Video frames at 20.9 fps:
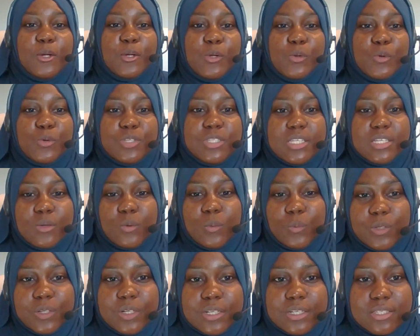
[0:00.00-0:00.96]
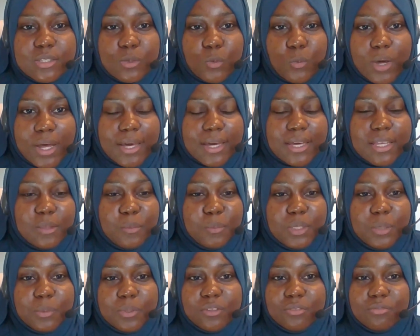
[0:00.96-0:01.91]
closing words? Where can
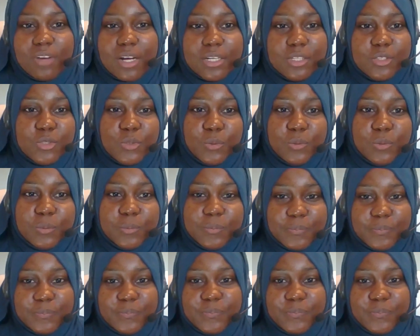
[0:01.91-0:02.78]
people find you?